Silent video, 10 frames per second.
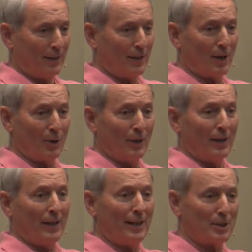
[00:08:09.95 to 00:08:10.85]
No.
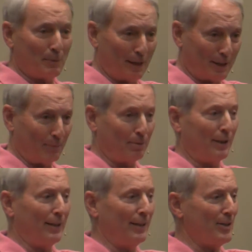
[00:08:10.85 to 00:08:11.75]
He has been
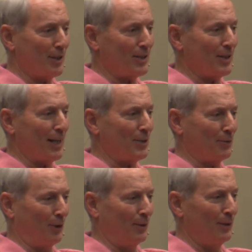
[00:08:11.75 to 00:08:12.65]
completely
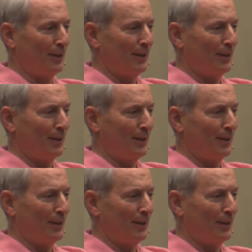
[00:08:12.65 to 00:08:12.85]
successful